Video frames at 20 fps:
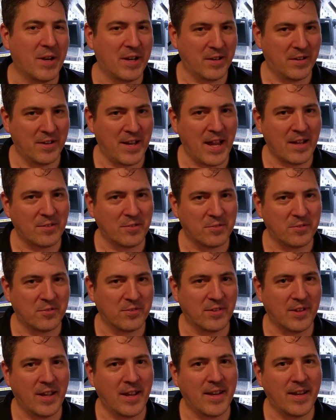my
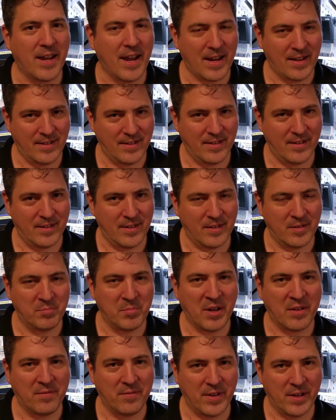connectors like I did
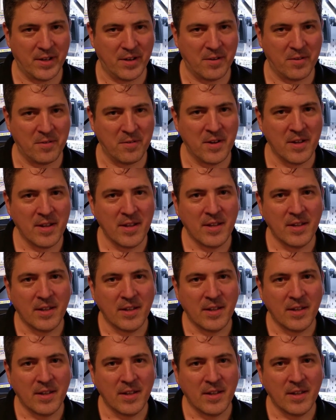in my video,